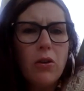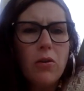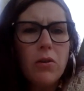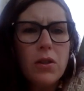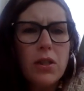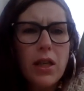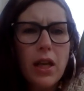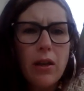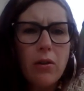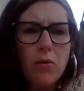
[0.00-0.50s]

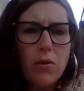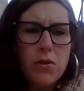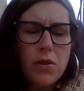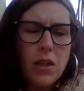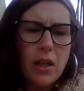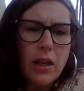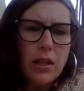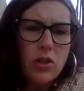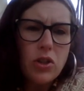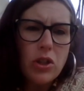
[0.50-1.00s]
irritate
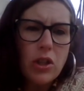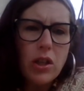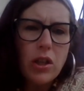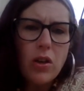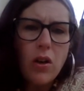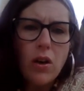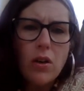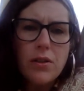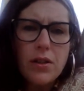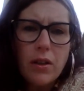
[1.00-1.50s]

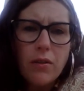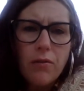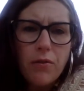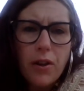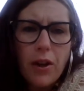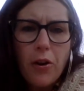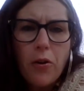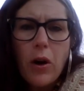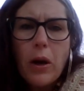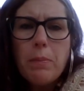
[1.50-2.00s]
rosacea, causing
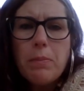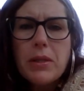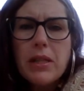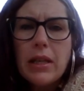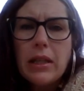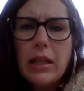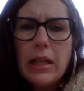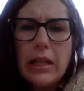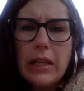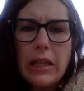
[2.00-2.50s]
flare-ups,
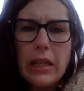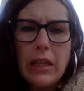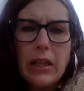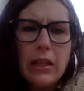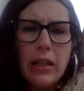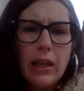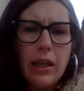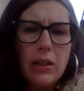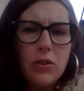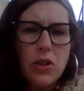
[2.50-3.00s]
and
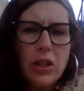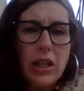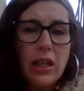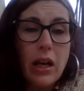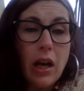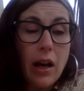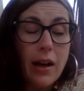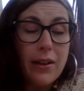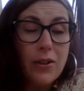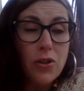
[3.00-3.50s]
heat can
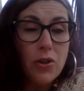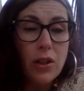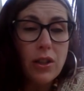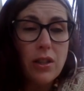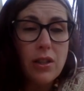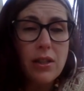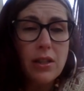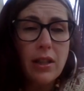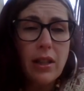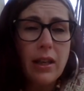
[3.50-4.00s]

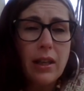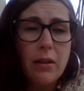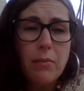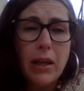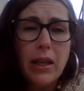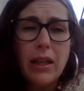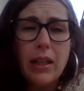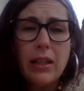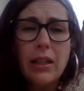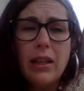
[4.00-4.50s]
dehydrate the skin,
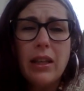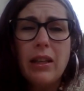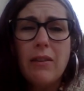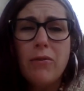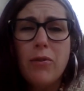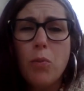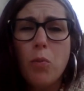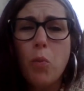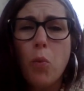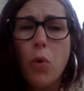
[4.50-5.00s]
making it
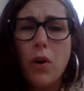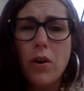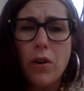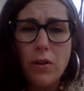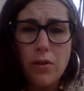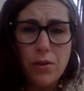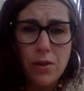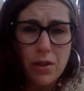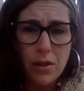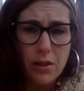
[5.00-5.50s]
even
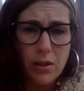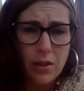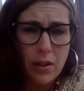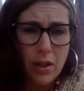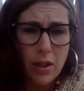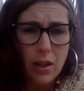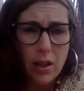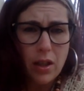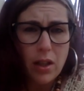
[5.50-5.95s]
worse.